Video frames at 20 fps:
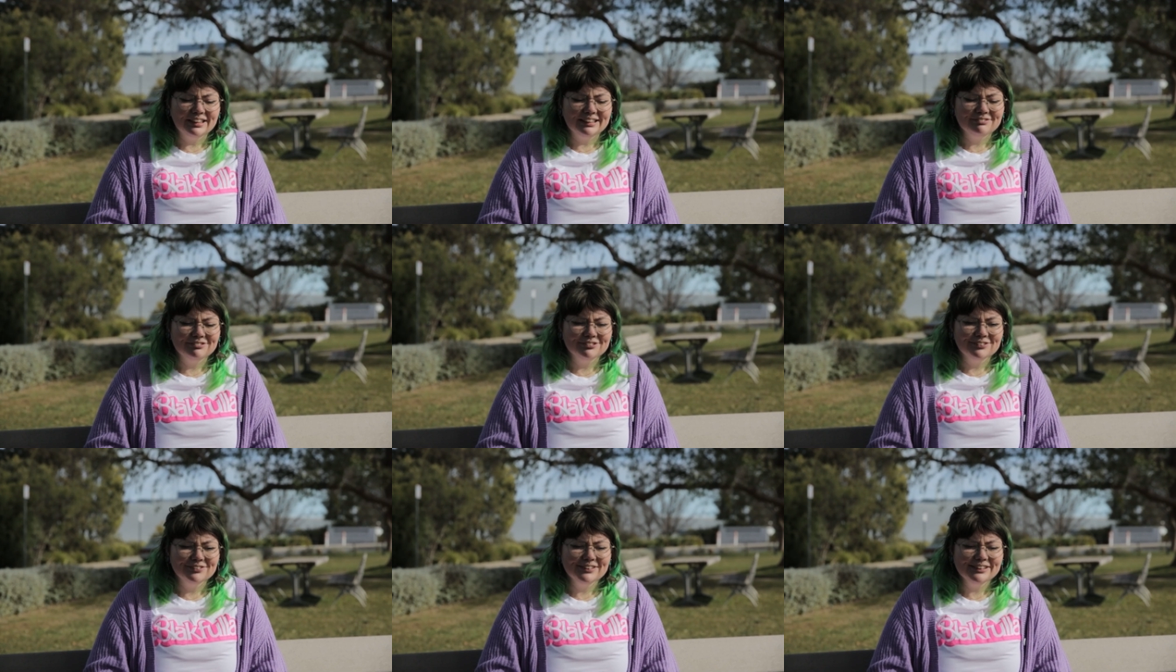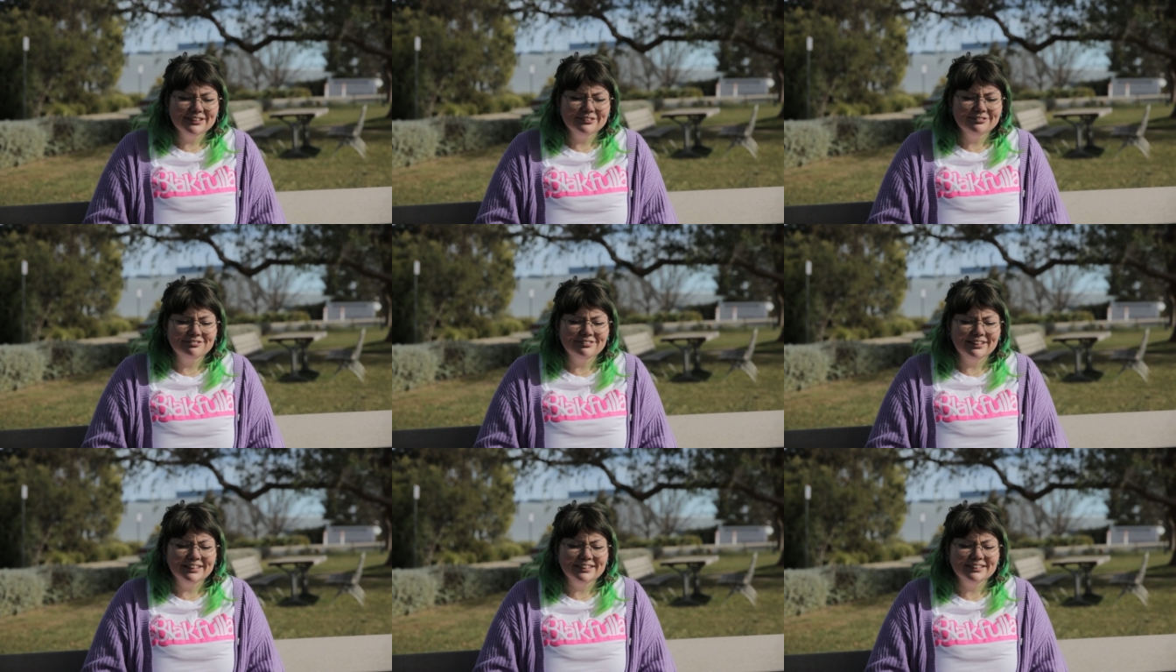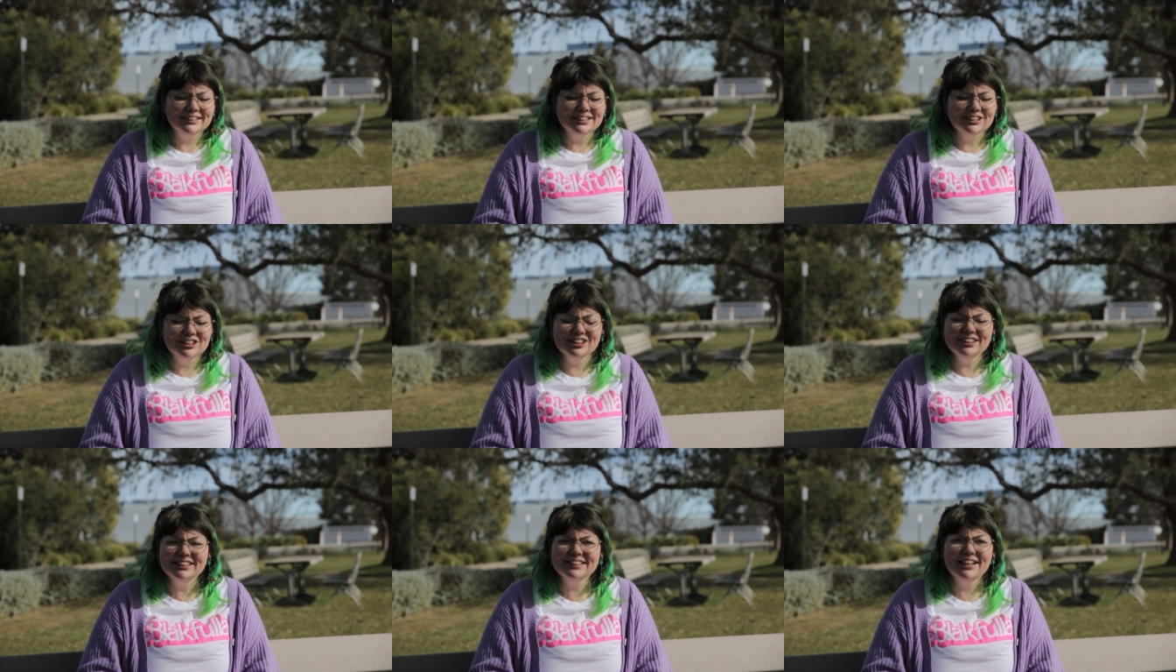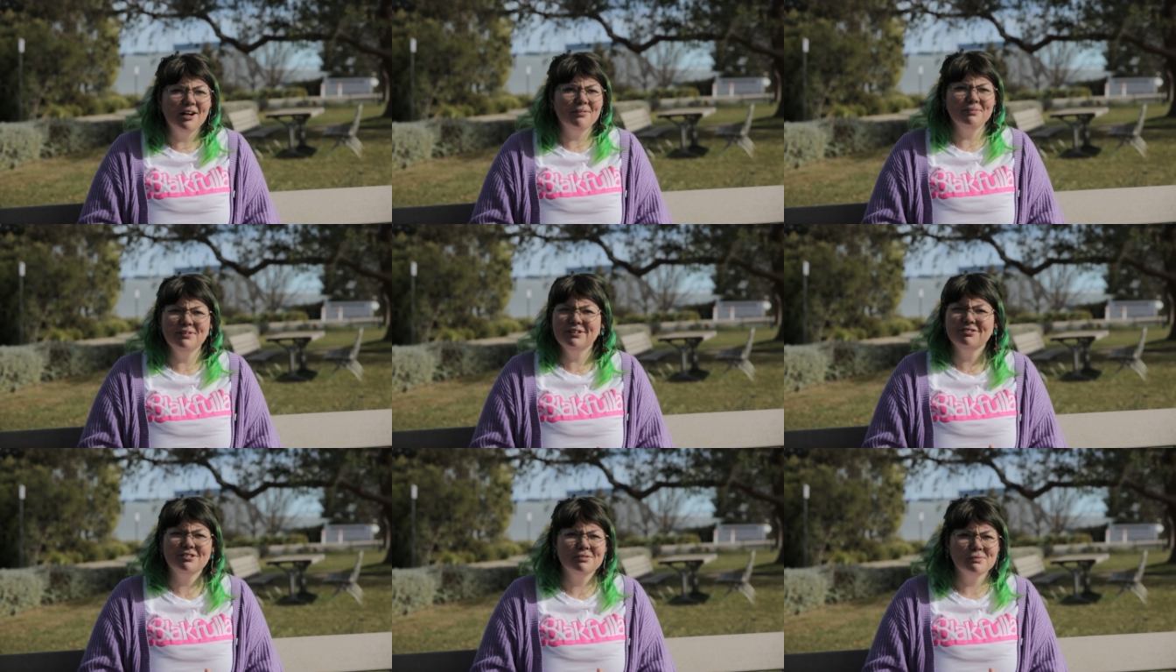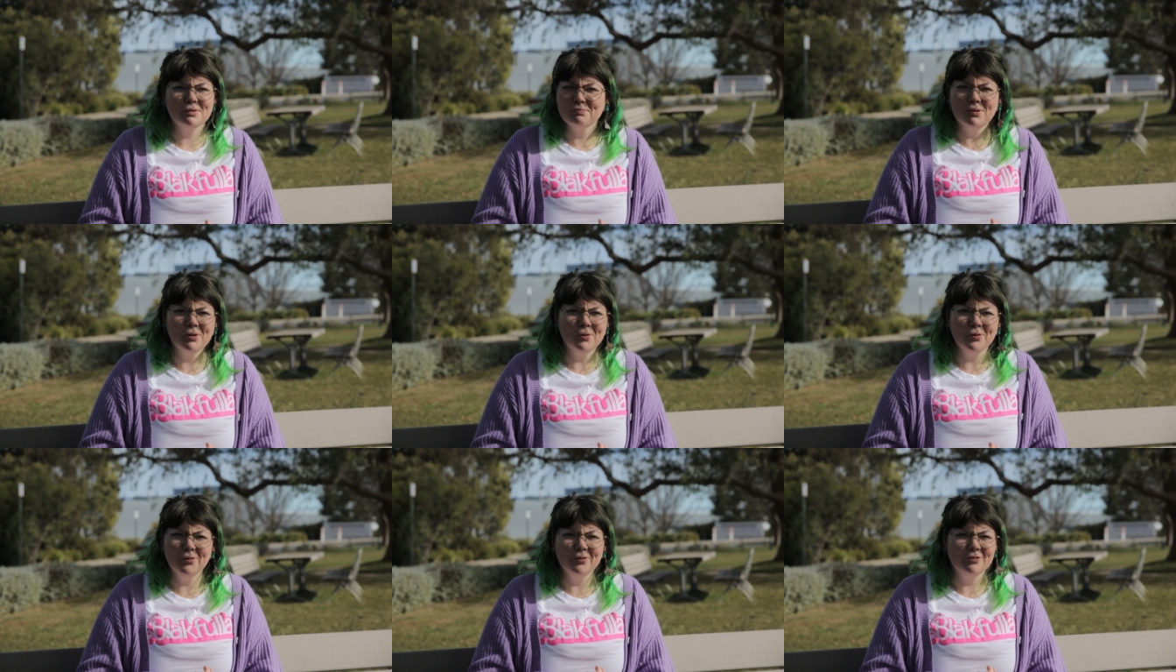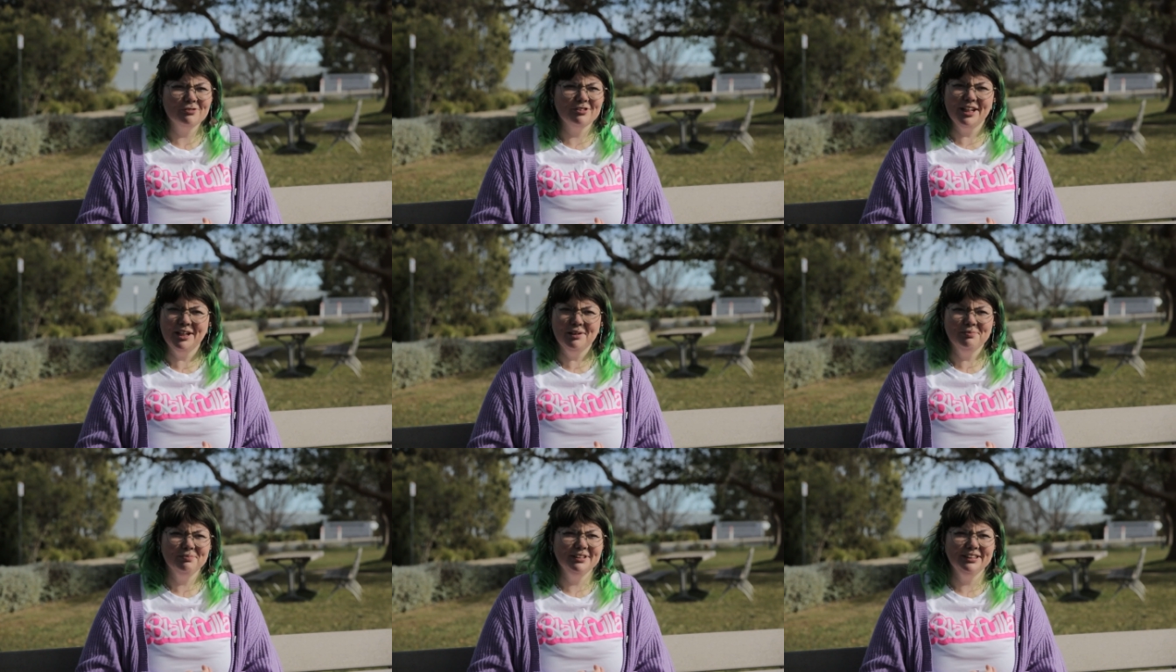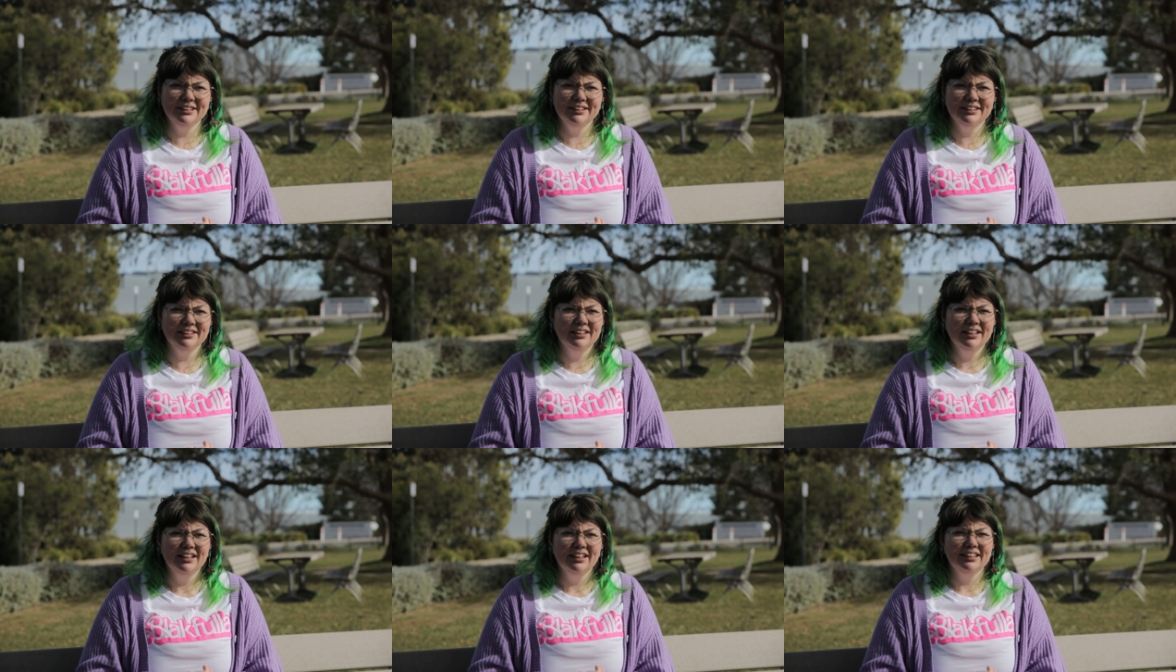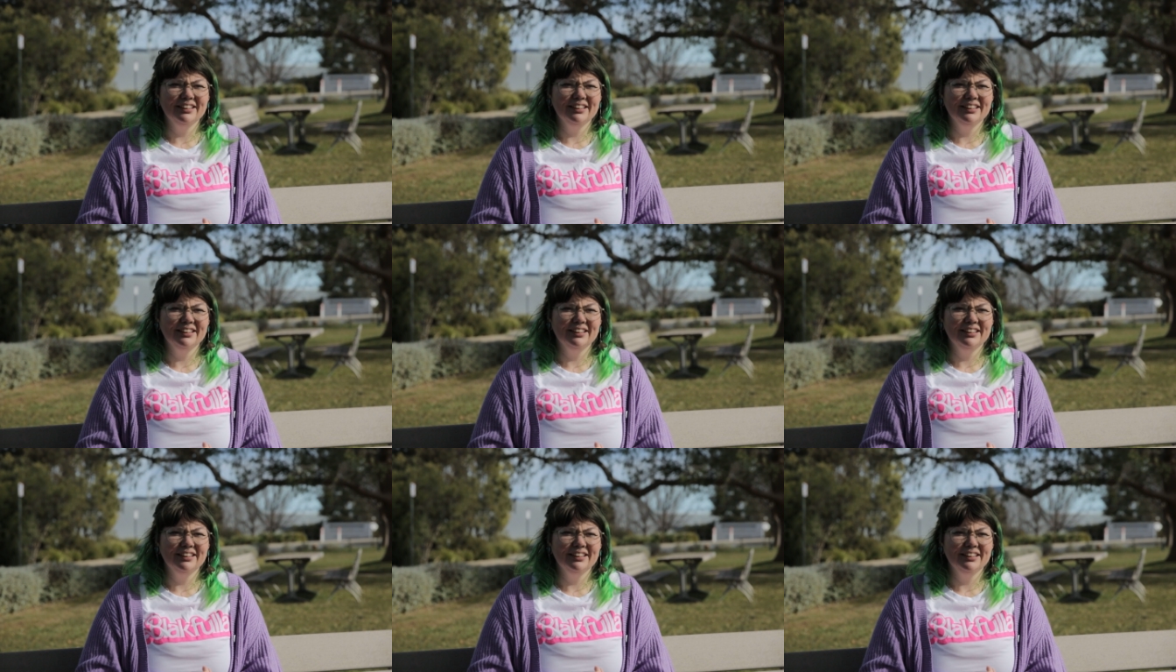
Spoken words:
I've also faced is just coming from a poor family.